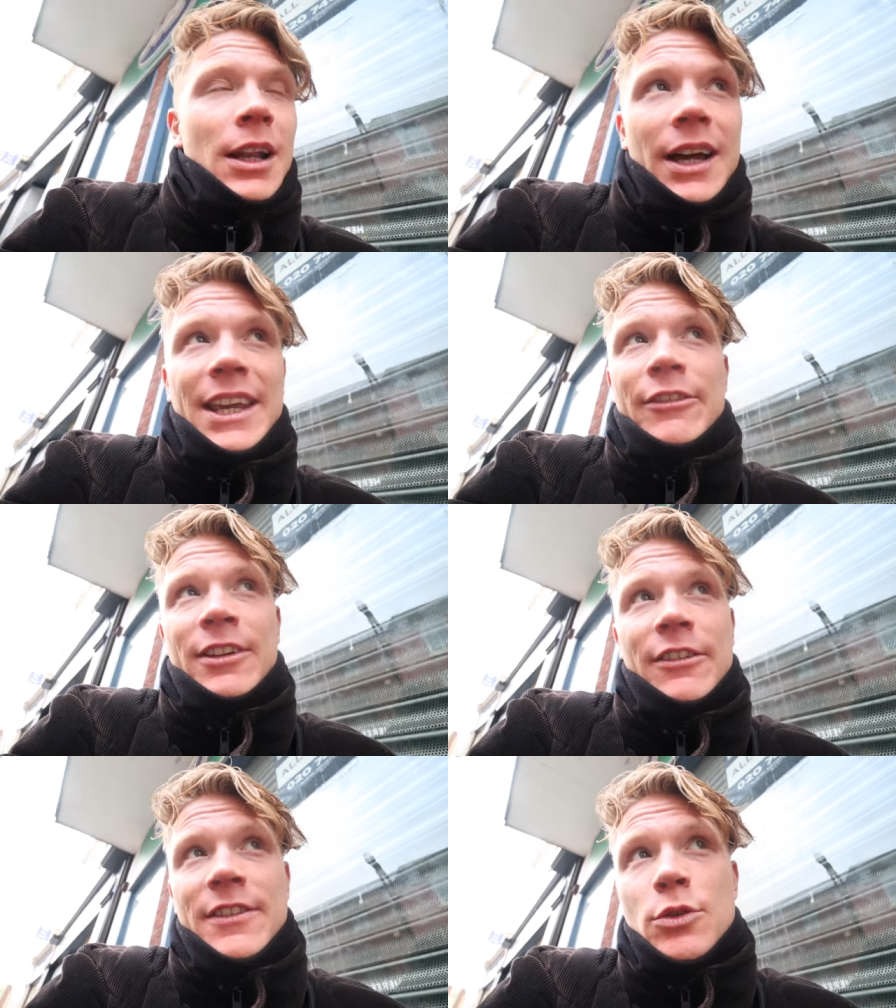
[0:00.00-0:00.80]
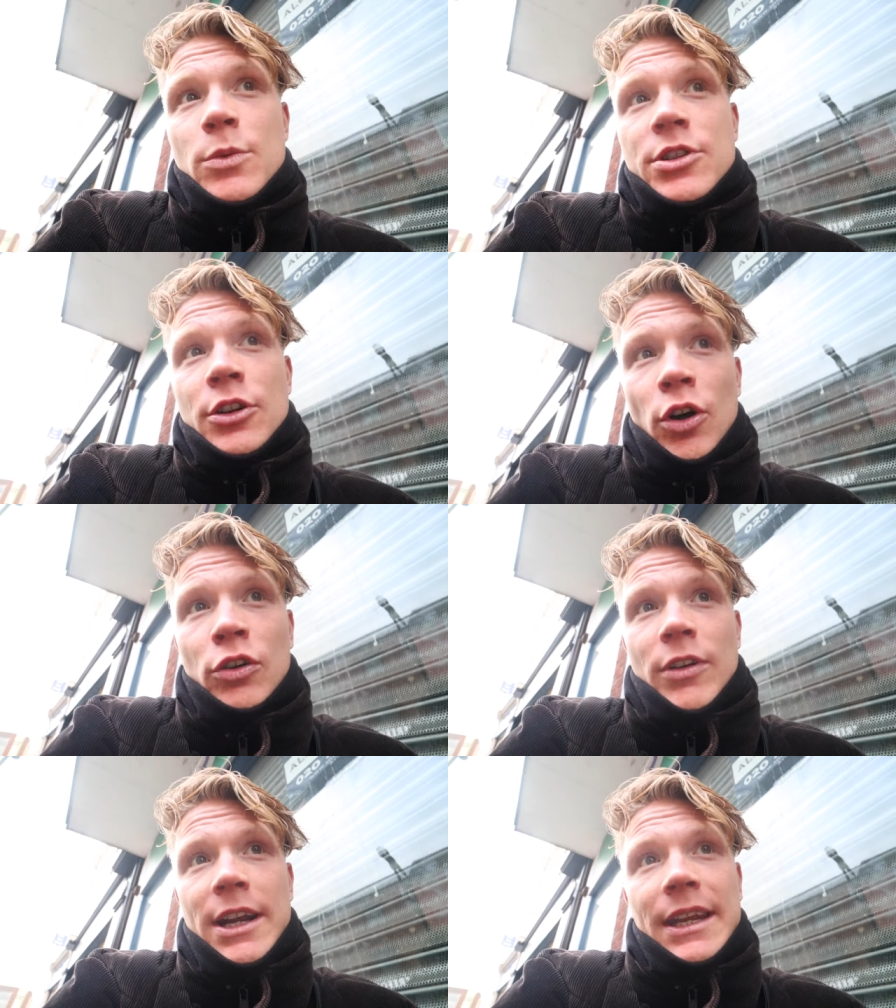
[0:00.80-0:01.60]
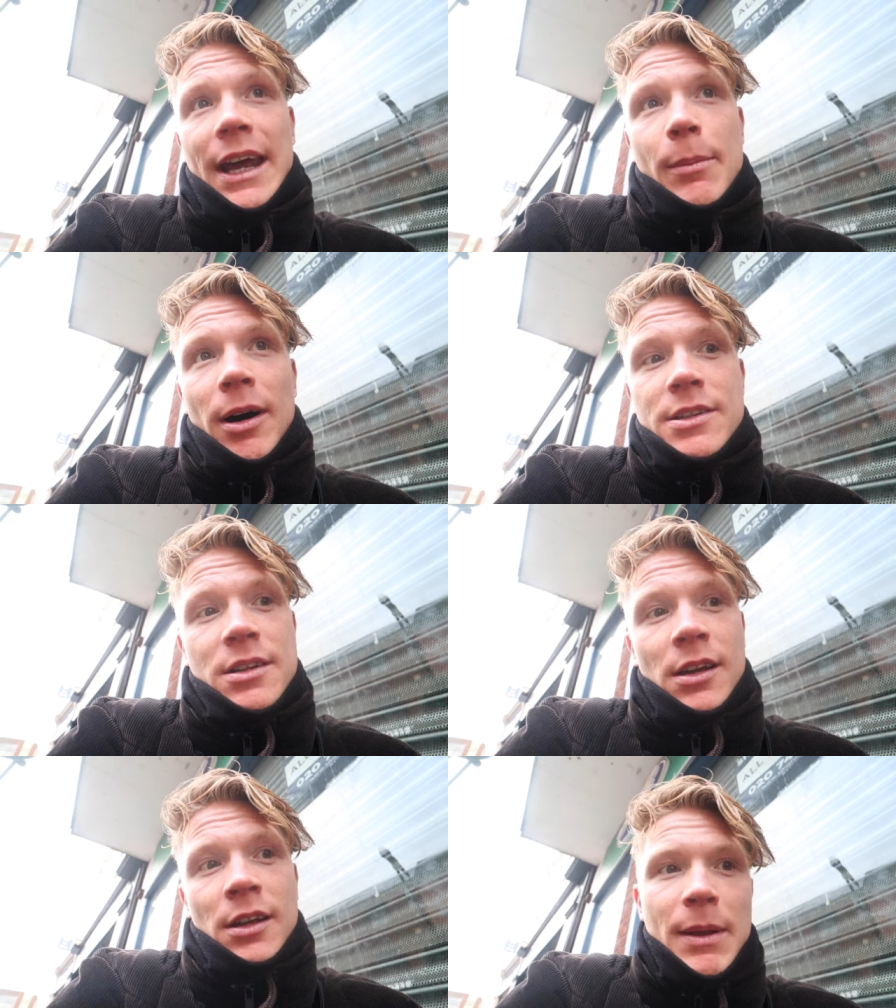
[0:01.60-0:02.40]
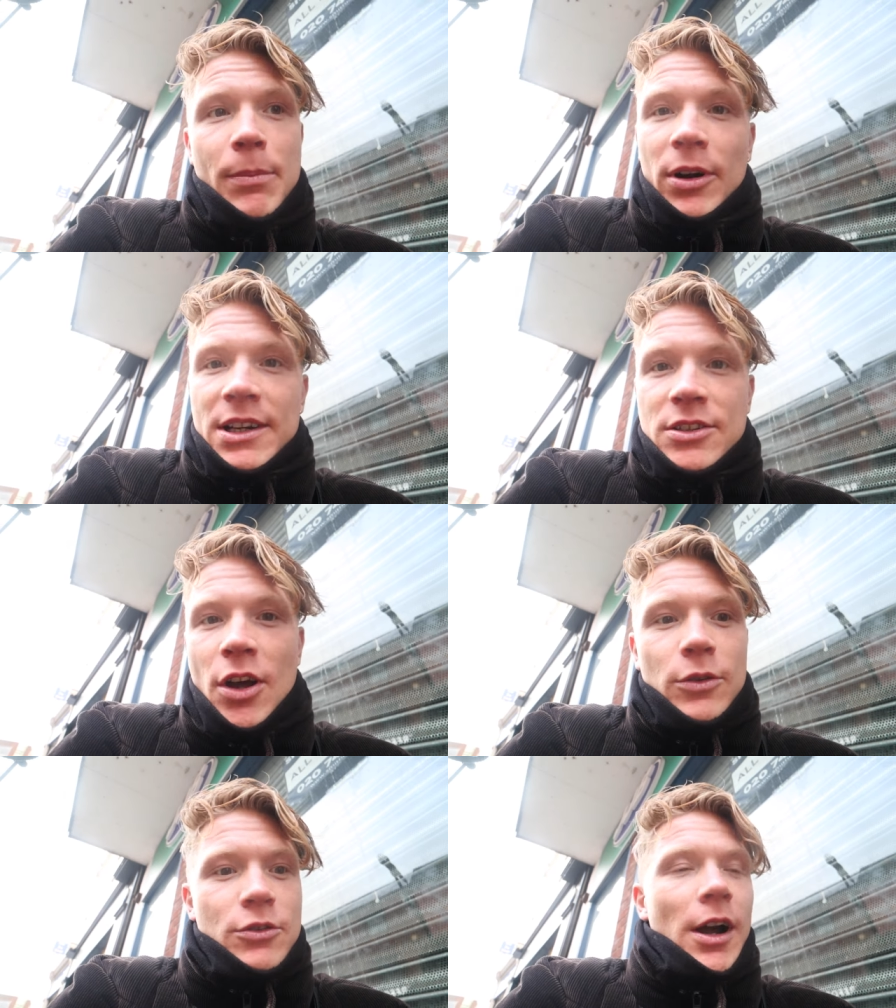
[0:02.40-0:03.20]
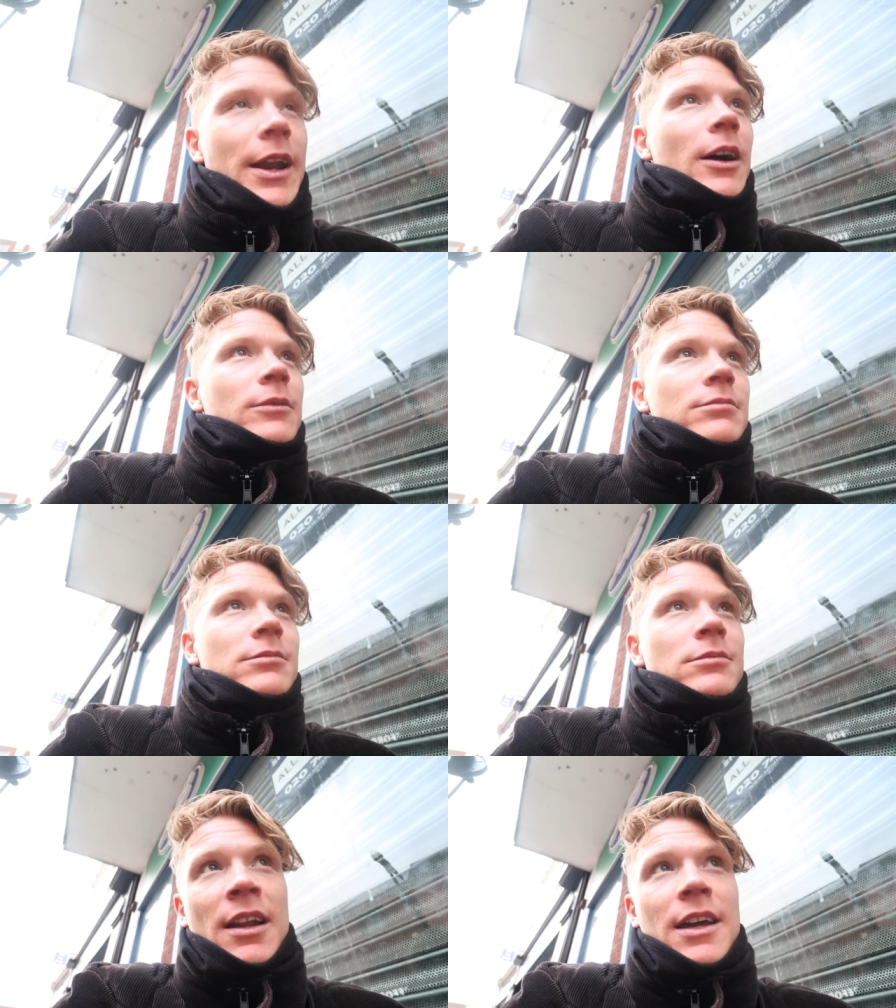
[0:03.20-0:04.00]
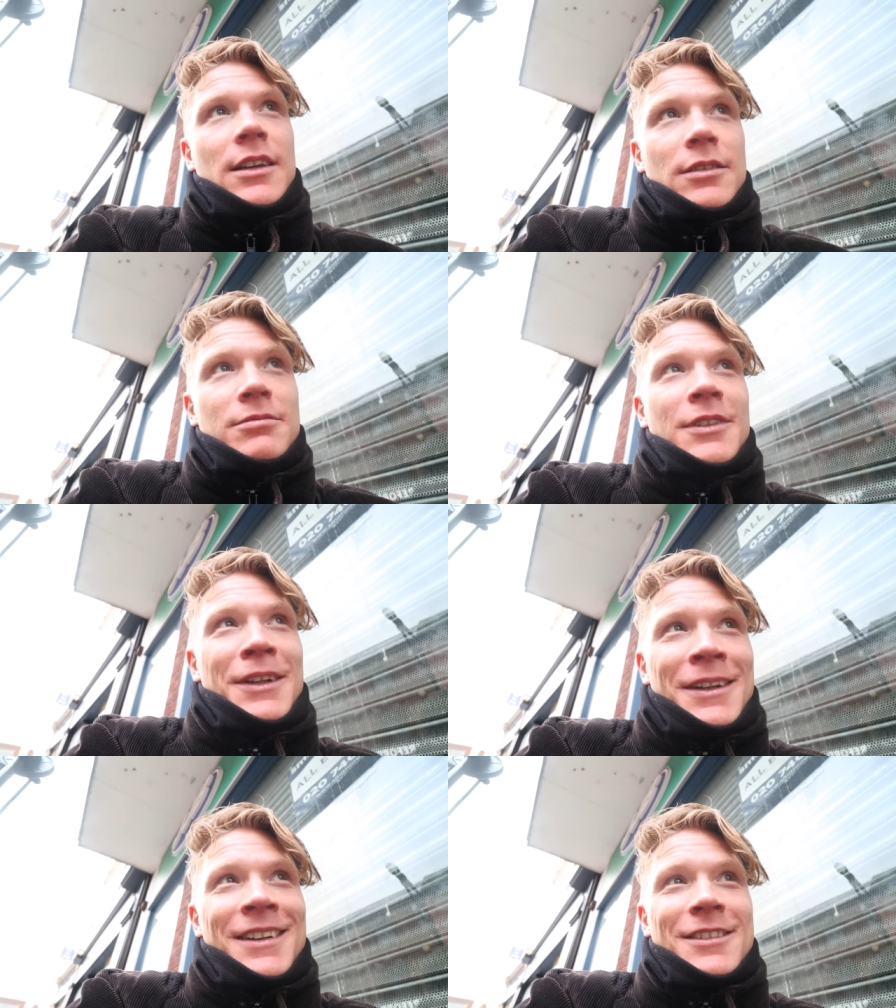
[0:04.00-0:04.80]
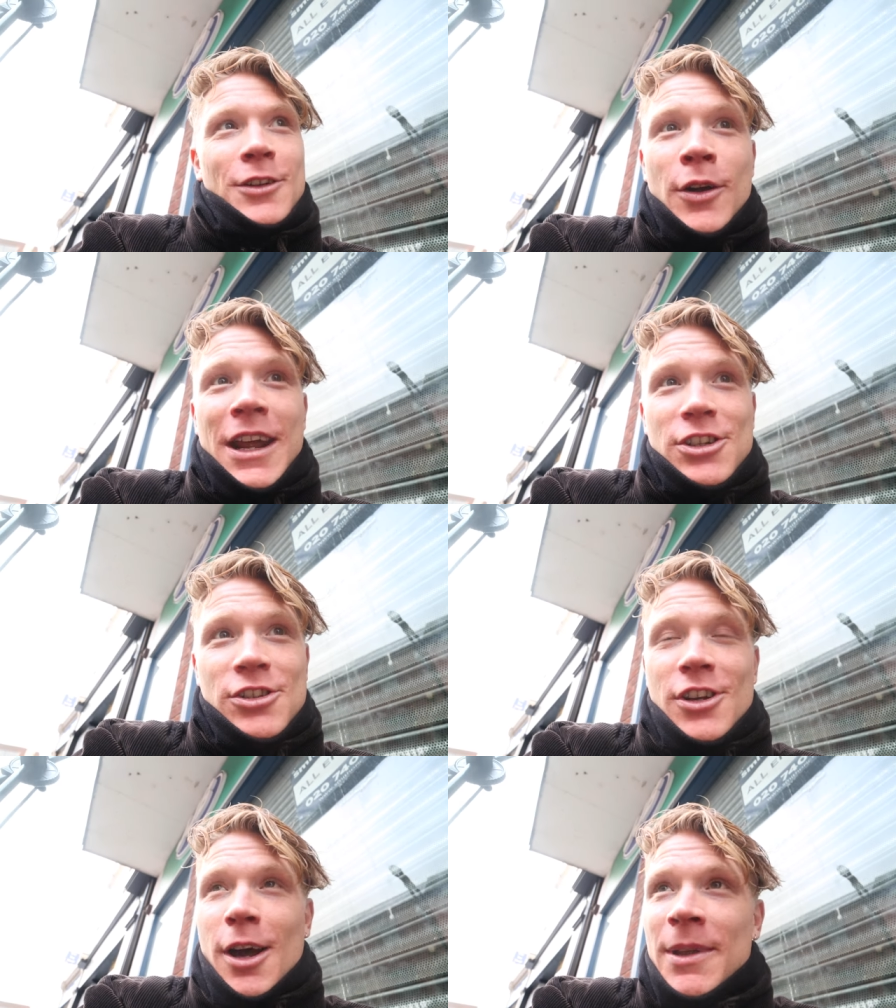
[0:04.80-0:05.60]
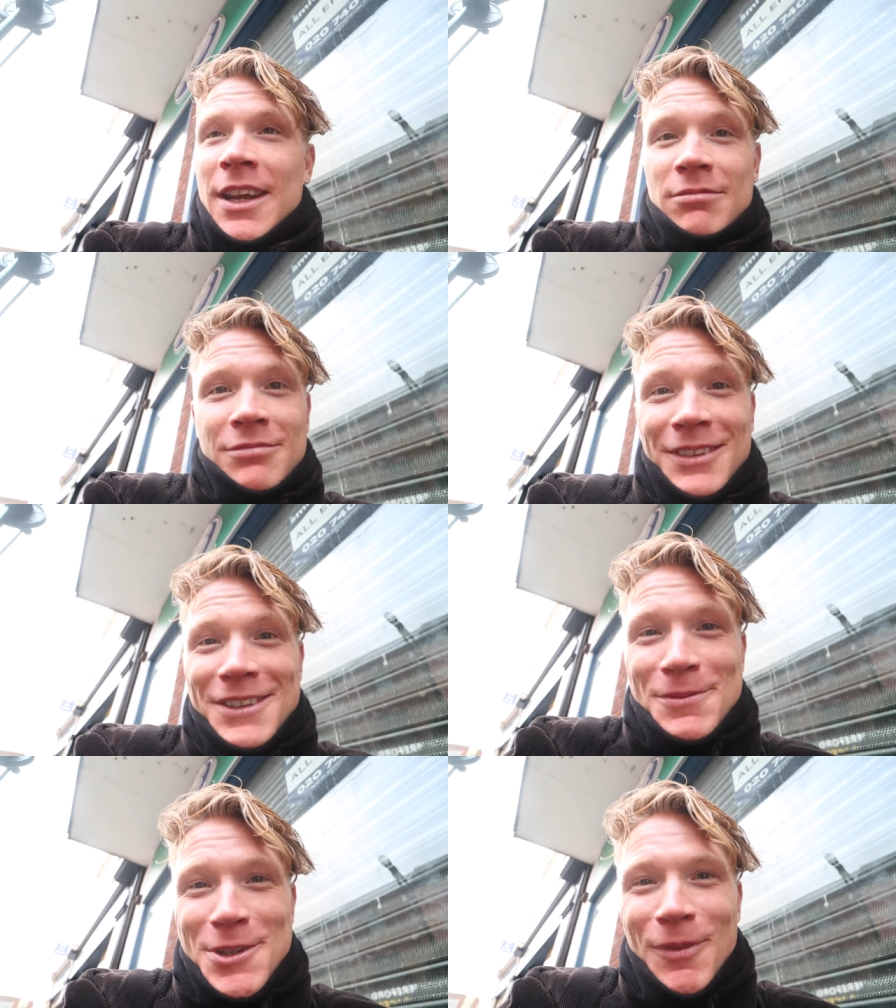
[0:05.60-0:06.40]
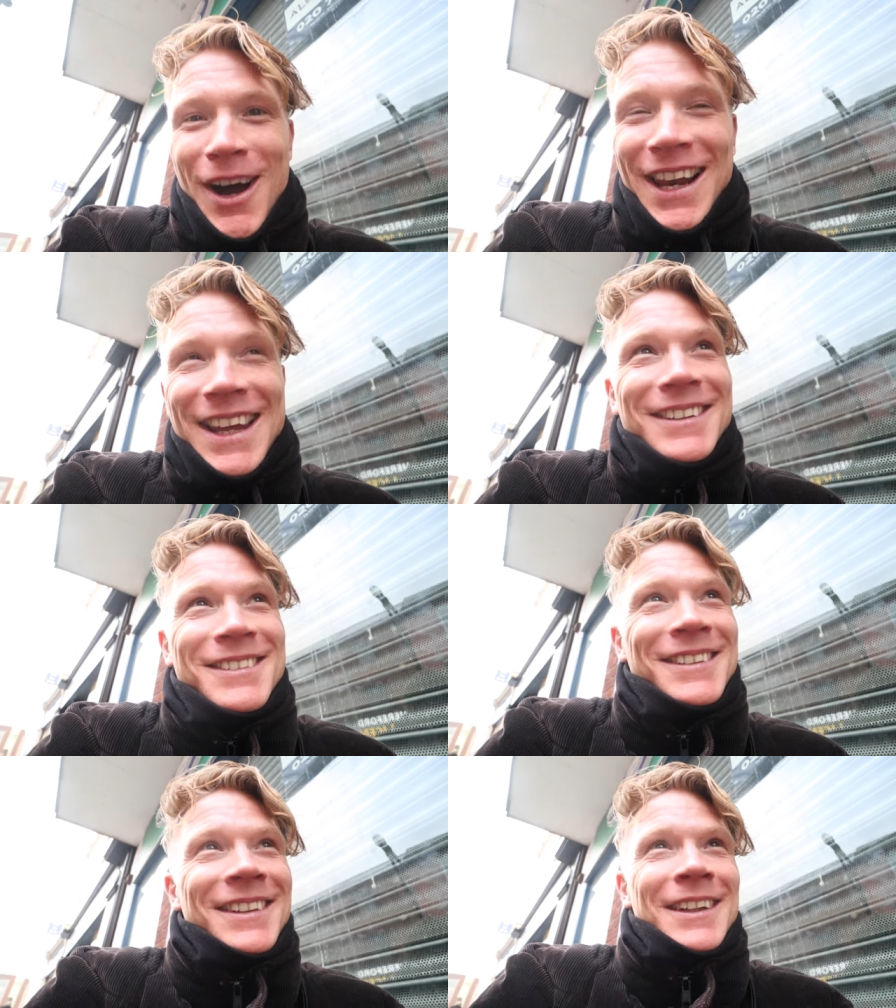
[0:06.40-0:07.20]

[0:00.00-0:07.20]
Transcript: Like, even if this was a non-rainy day bus, I'd be pretty stoked right now. It's been like donations coming in, some smiling.